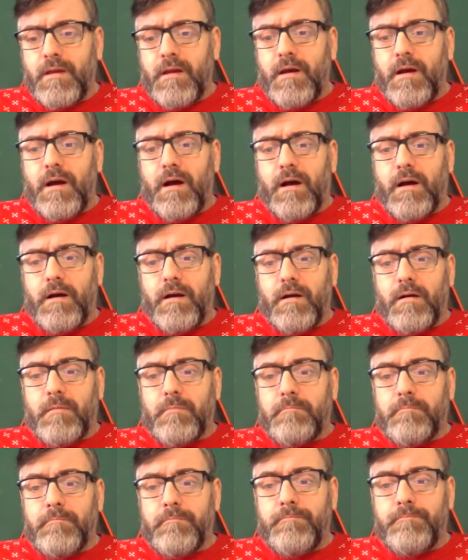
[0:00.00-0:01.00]

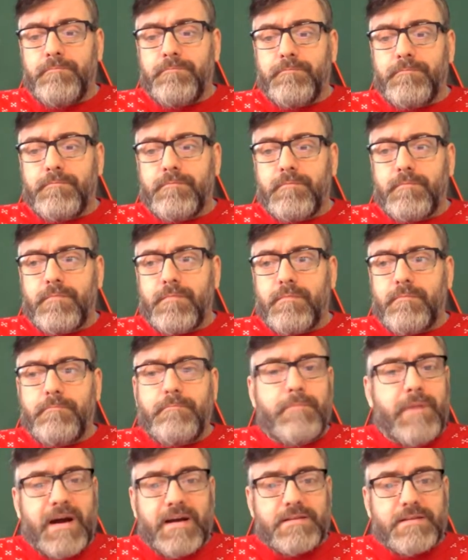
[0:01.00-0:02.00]

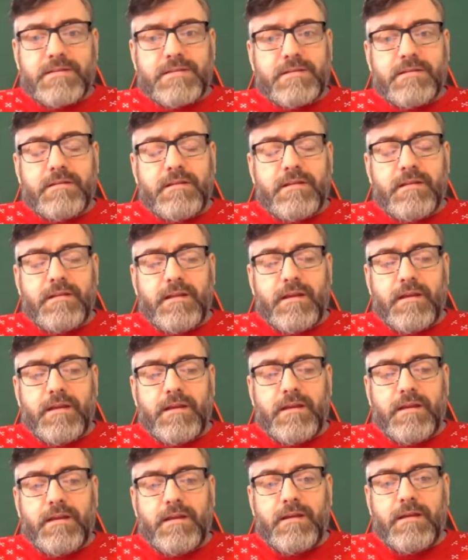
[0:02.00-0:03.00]
But
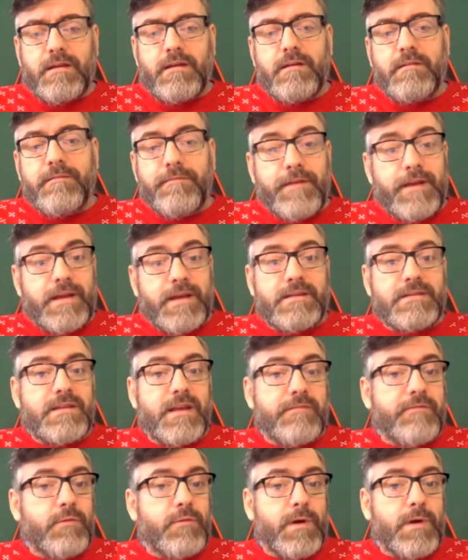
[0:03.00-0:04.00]
the fees
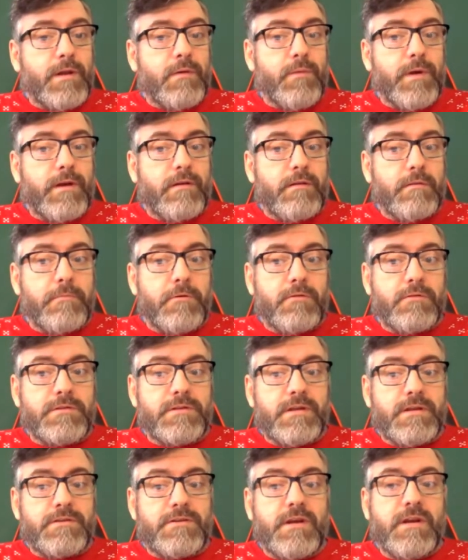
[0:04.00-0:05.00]
never went away on the
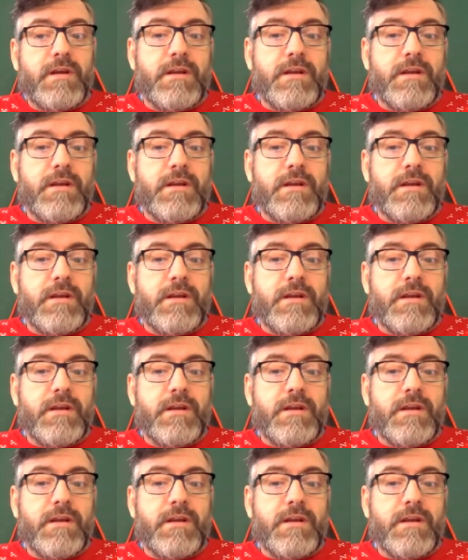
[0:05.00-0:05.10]
postage.